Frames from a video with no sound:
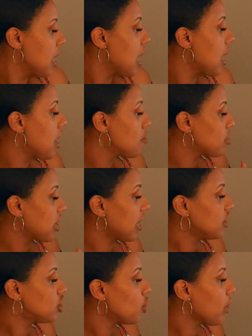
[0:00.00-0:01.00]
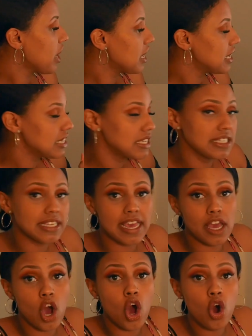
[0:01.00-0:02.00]
An HOA is
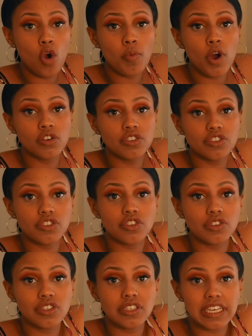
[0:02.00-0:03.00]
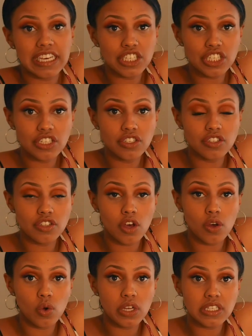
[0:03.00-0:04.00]
a homeowners association.
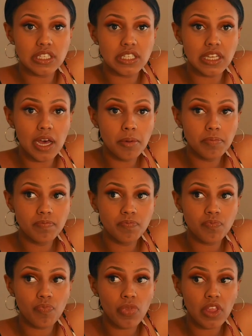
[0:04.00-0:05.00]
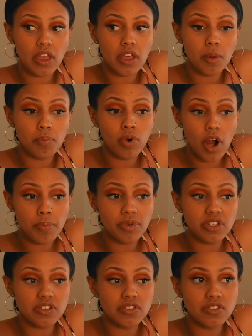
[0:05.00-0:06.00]
So some
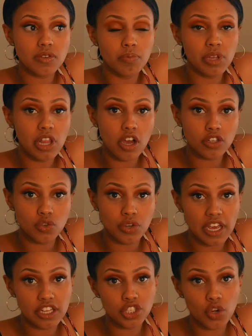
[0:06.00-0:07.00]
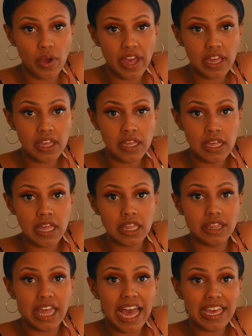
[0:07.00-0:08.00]
properties belong to an HOA.
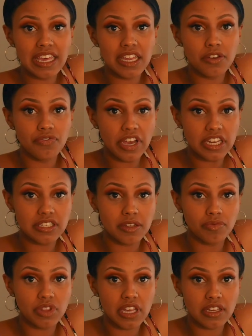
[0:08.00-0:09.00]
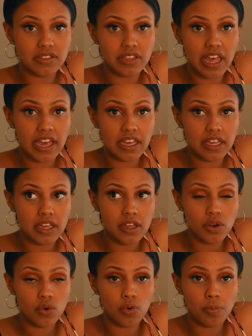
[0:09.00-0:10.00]
That can affect some things like
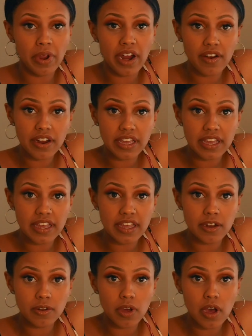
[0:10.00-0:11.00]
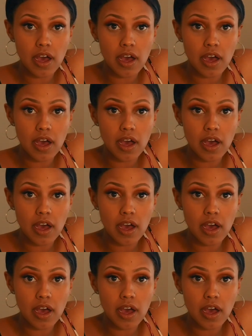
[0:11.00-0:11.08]
repairing it.